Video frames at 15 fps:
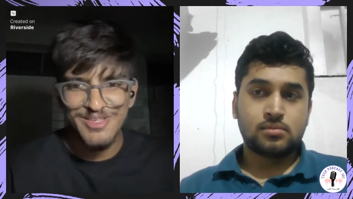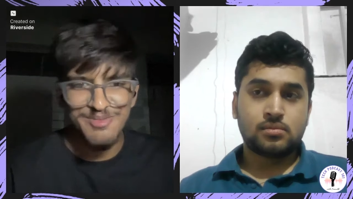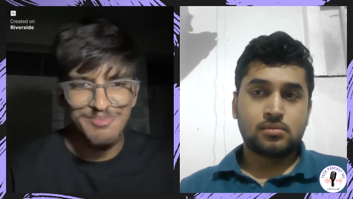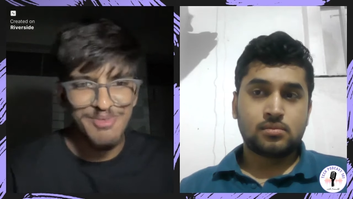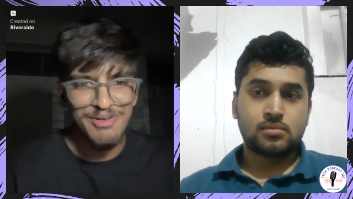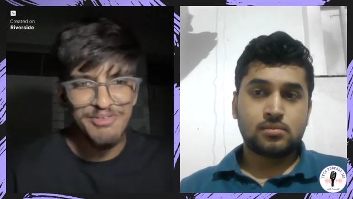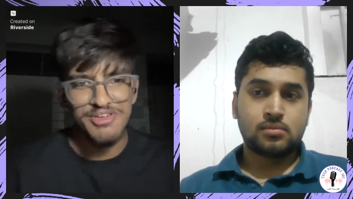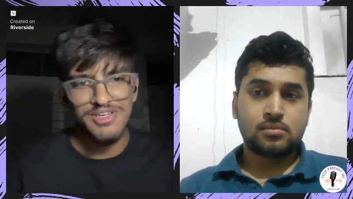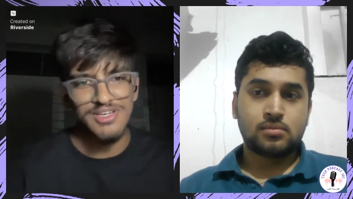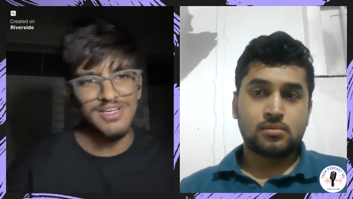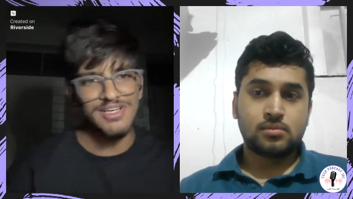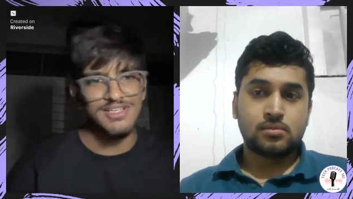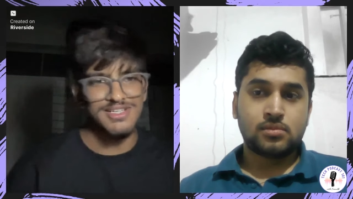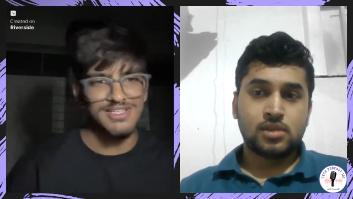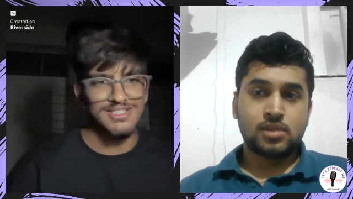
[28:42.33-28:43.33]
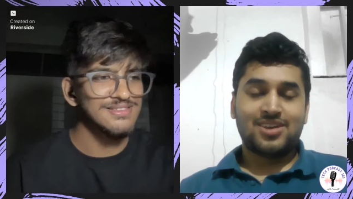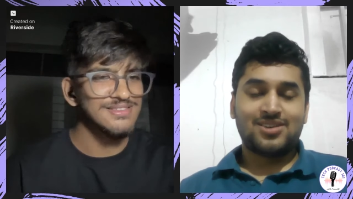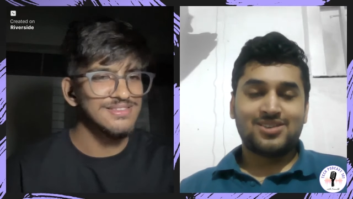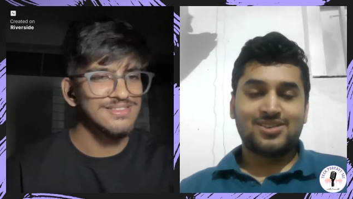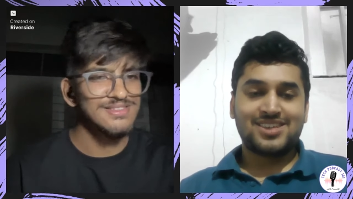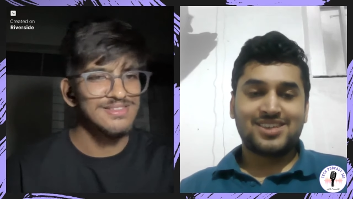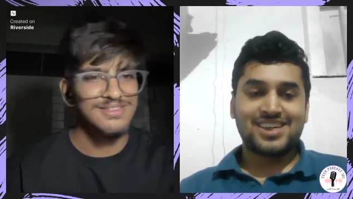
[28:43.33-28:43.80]
Speaker 1: There's a power.
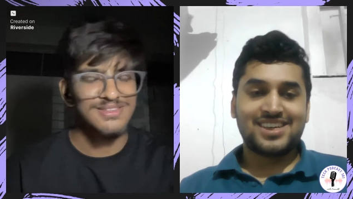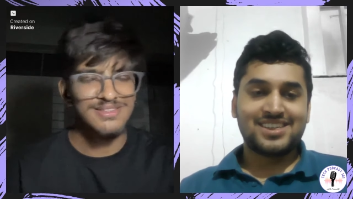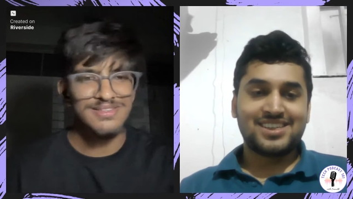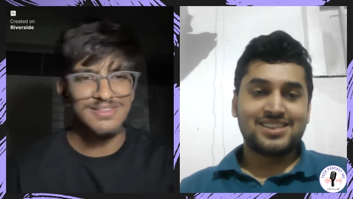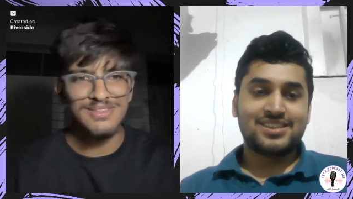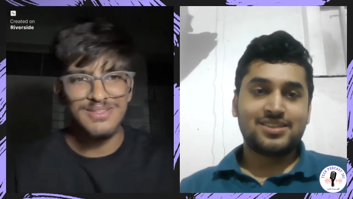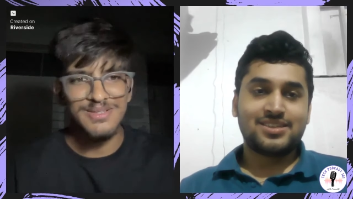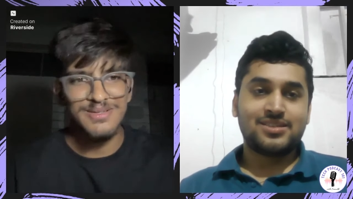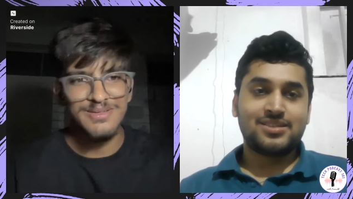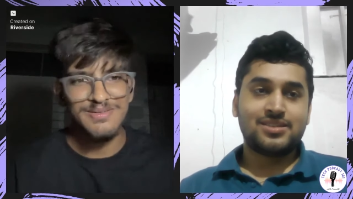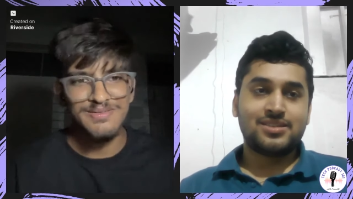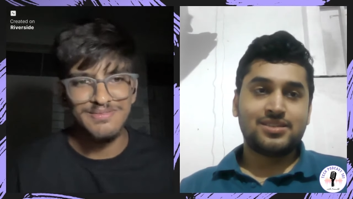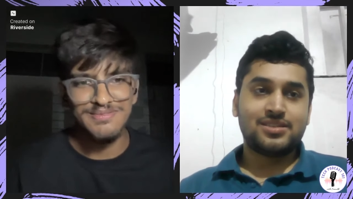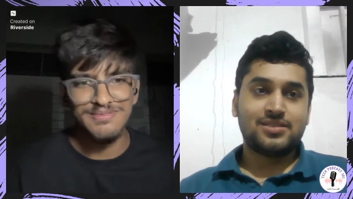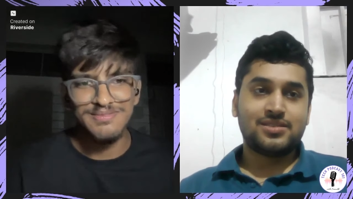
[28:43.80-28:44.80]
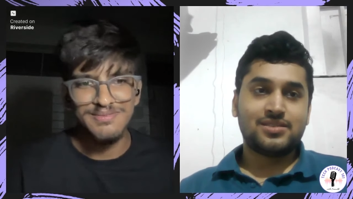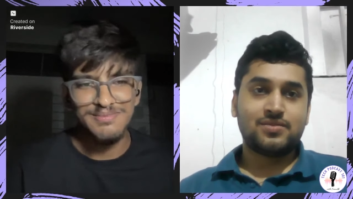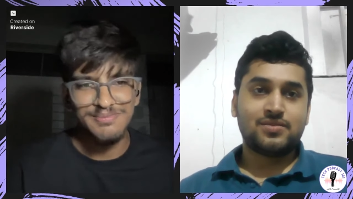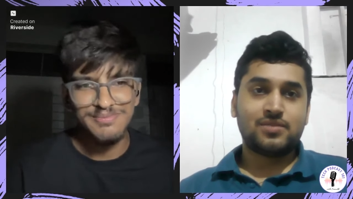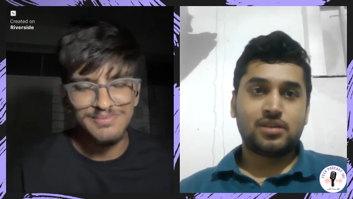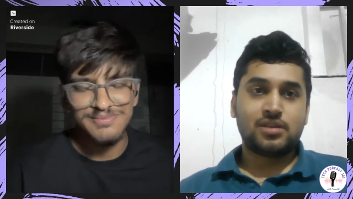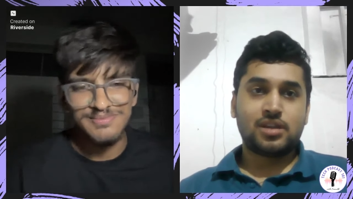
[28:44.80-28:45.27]
Speaker 2: Okay, so
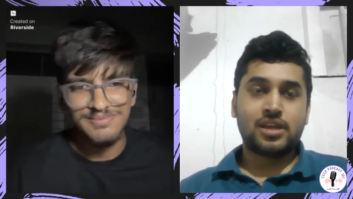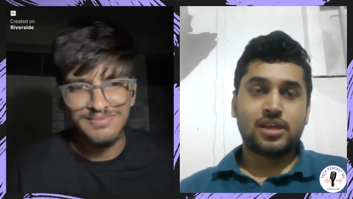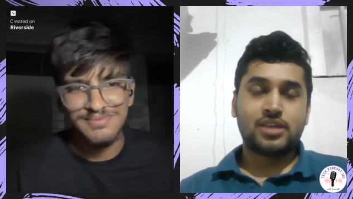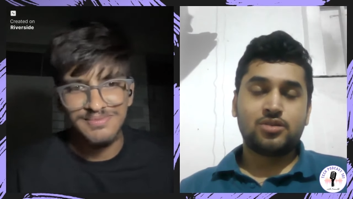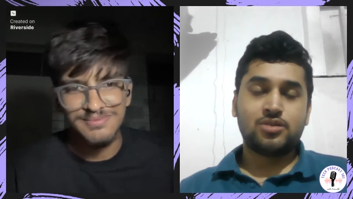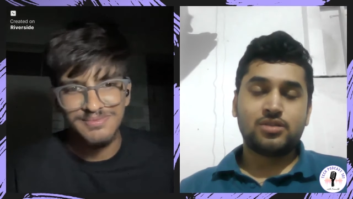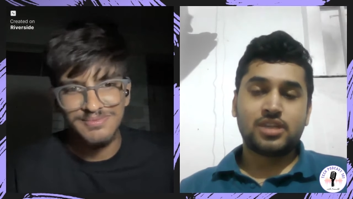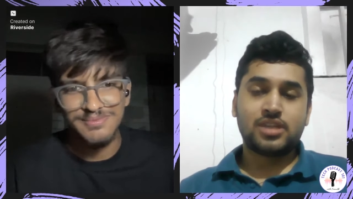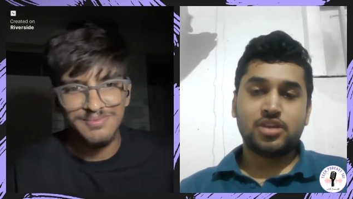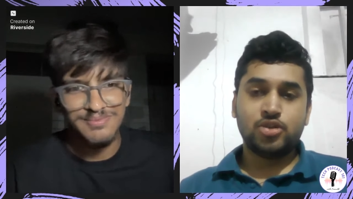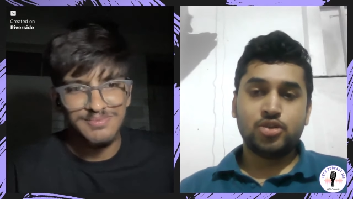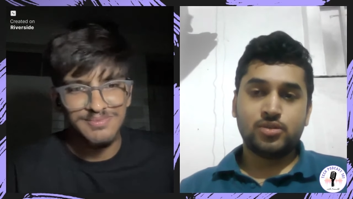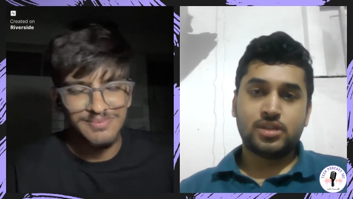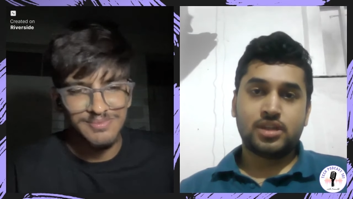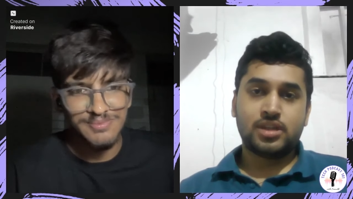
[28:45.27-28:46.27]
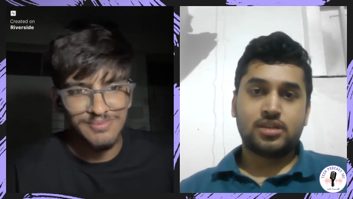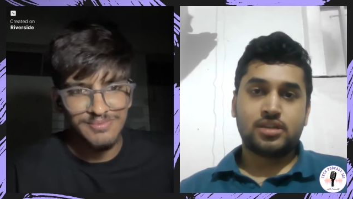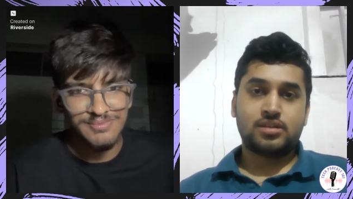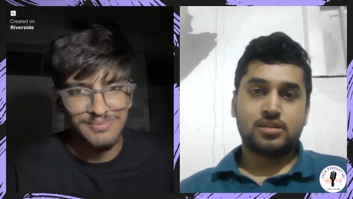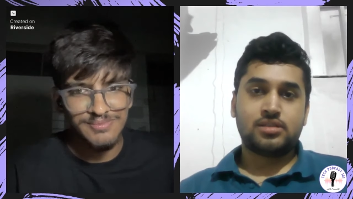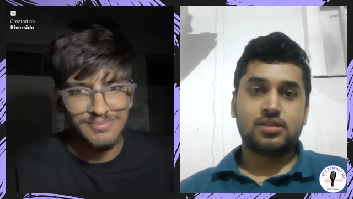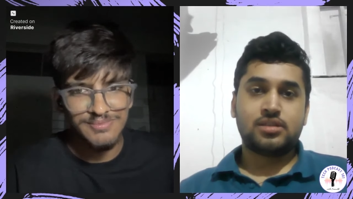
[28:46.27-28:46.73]
you said
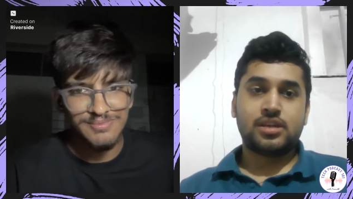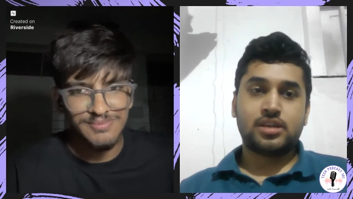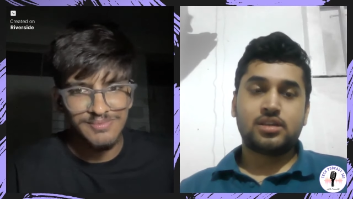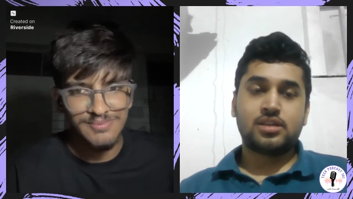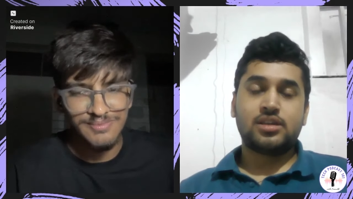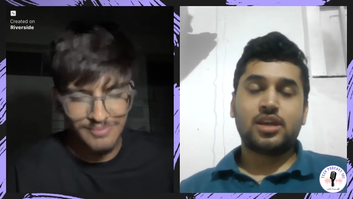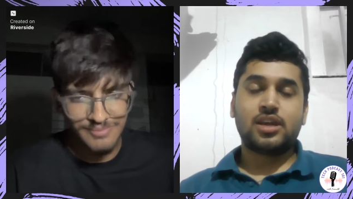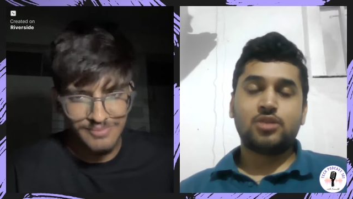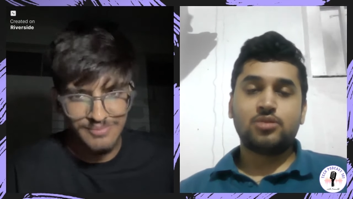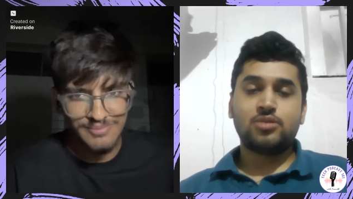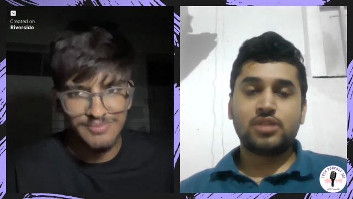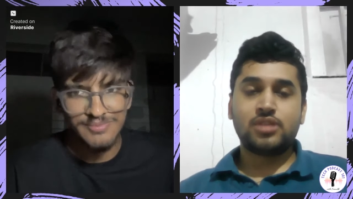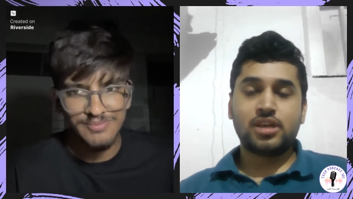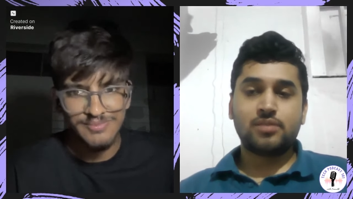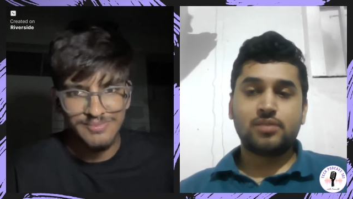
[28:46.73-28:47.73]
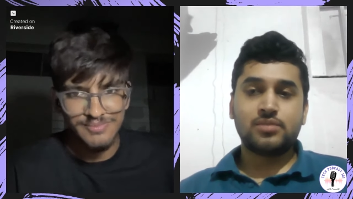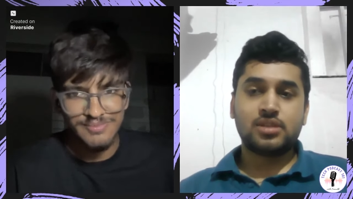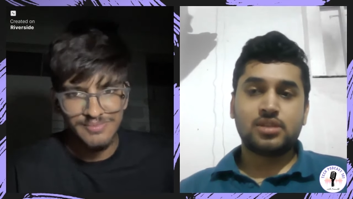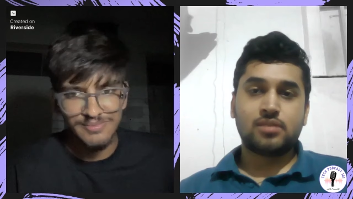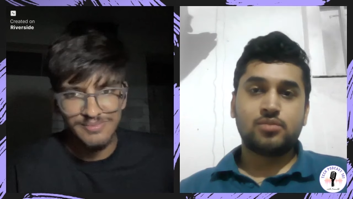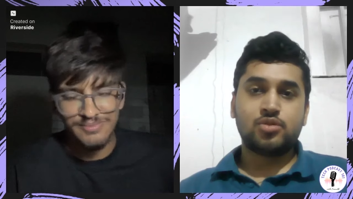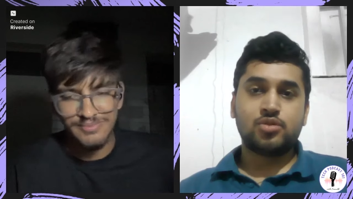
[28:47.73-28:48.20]
newsletters. Can you name
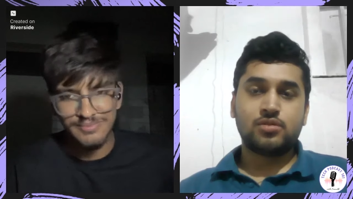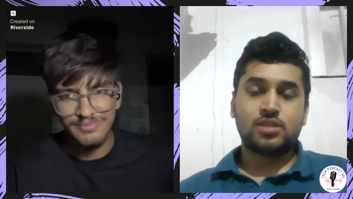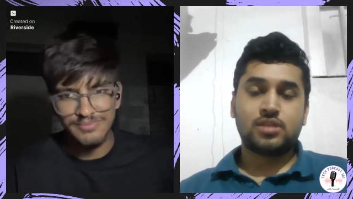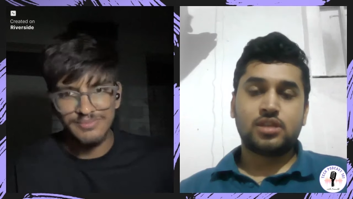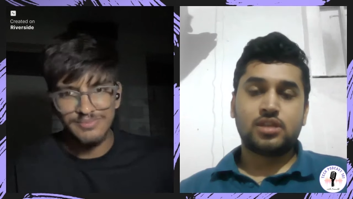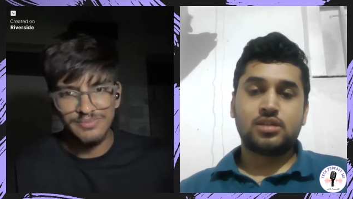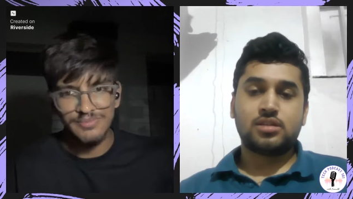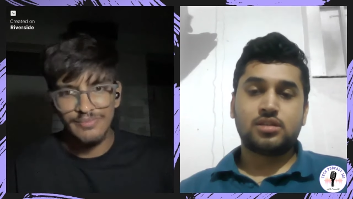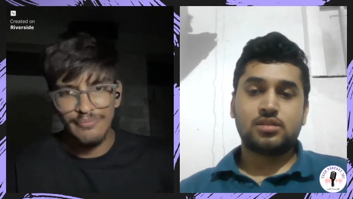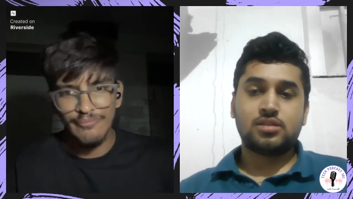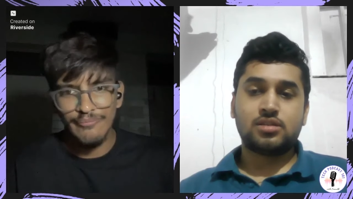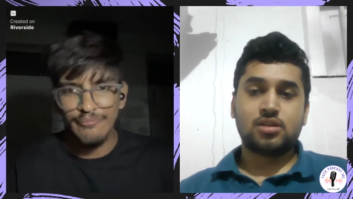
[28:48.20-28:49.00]
some newsletters or